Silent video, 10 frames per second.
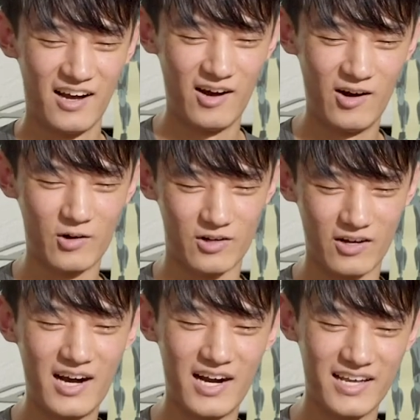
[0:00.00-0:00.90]
oh
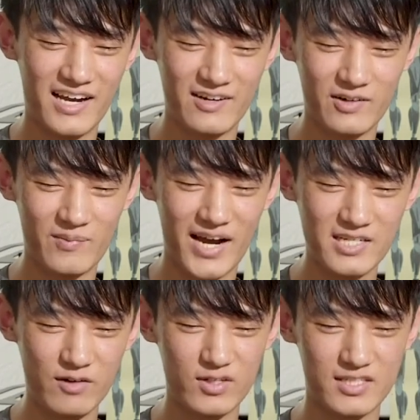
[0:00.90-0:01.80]
god, yeah, dude.
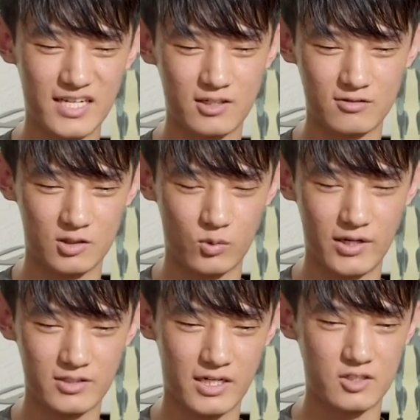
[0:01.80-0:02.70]
Imagine if we just like took this one
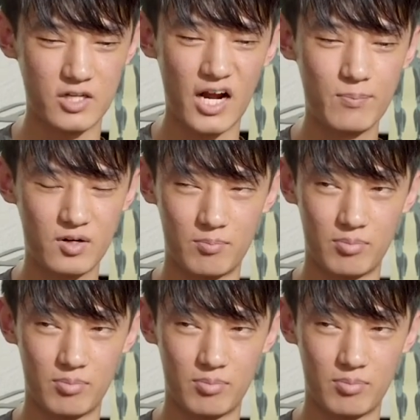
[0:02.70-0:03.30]
as was like diaper